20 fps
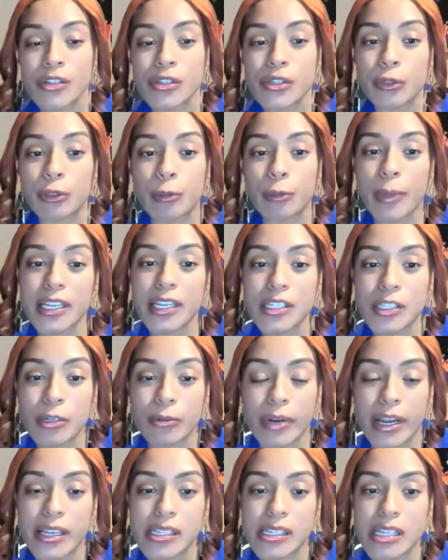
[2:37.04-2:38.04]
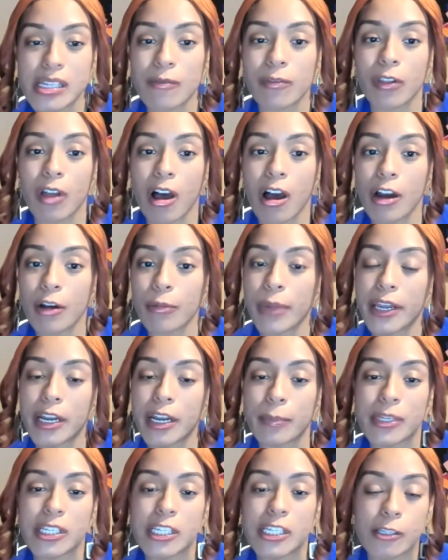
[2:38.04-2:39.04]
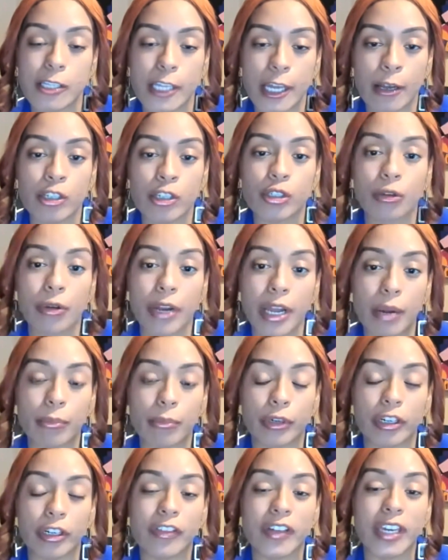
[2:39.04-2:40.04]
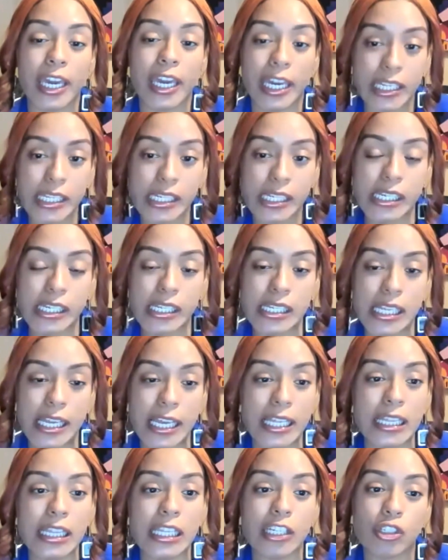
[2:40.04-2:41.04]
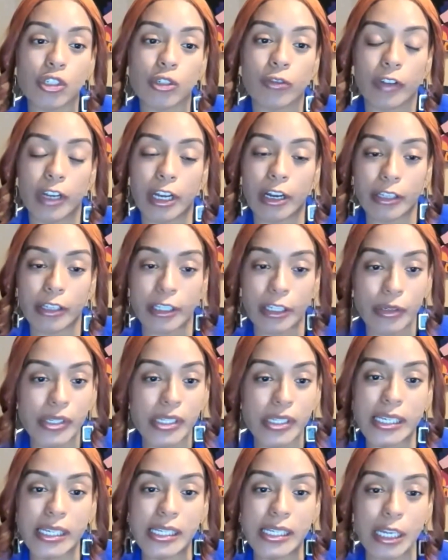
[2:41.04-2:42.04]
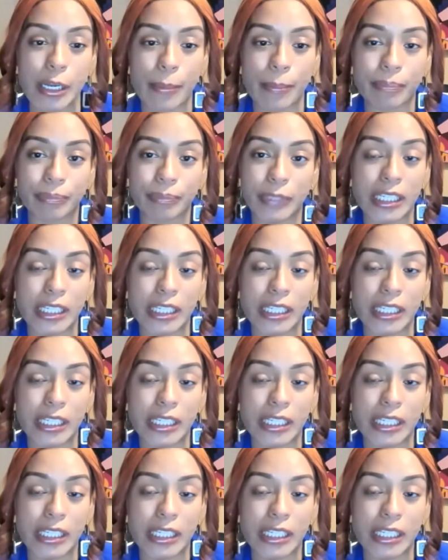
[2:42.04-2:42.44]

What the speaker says: School-based arrests have long made up a substantial number of cases in the juvenile legal system,